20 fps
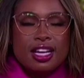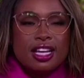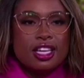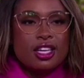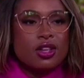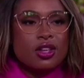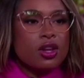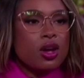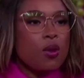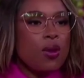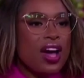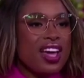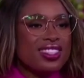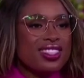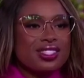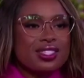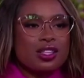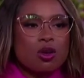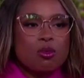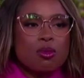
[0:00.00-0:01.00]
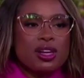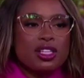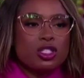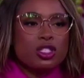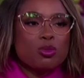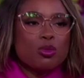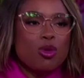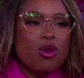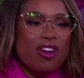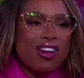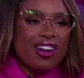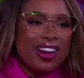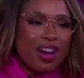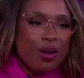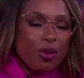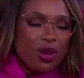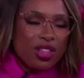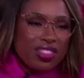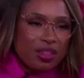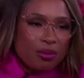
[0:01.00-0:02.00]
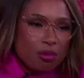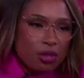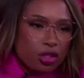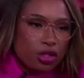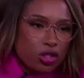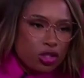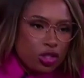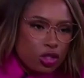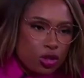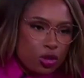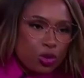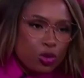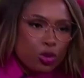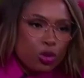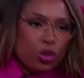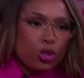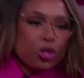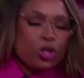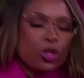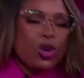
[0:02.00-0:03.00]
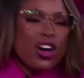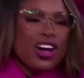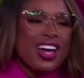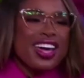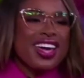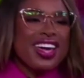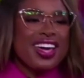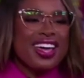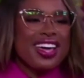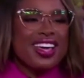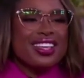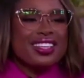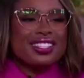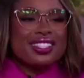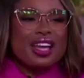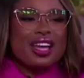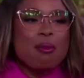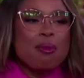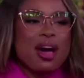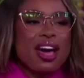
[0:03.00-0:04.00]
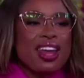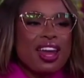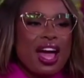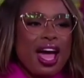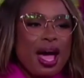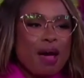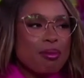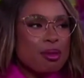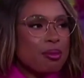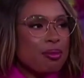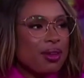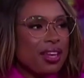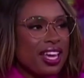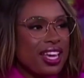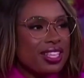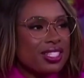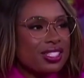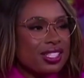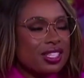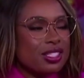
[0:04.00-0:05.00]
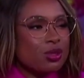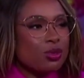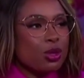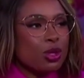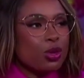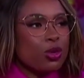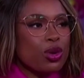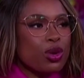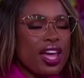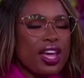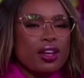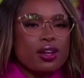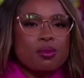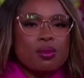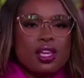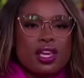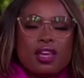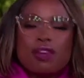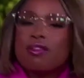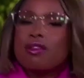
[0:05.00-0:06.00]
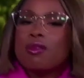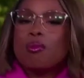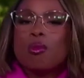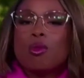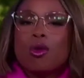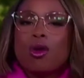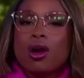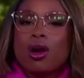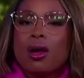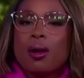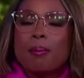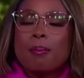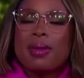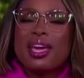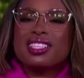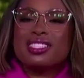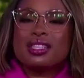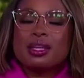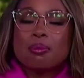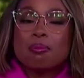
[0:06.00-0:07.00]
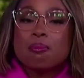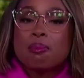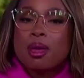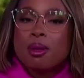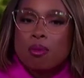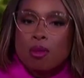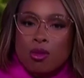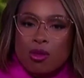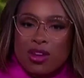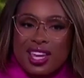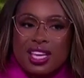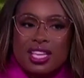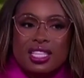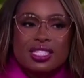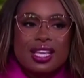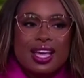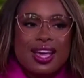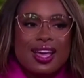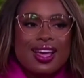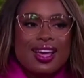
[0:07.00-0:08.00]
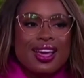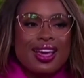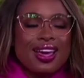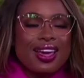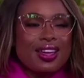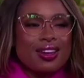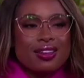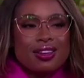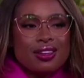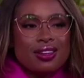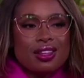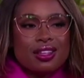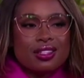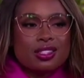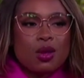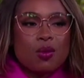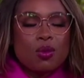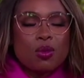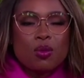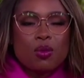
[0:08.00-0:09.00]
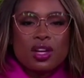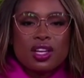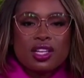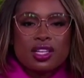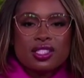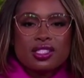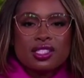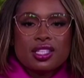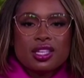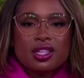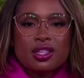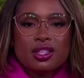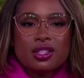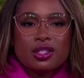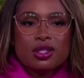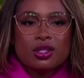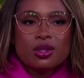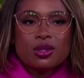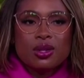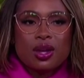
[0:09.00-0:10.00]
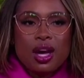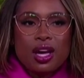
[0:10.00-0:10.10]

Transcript: You know what? So much more. I want them to choose joy, stop at a happy place because we're creating even more amazing memories and that's how we want to continue to do.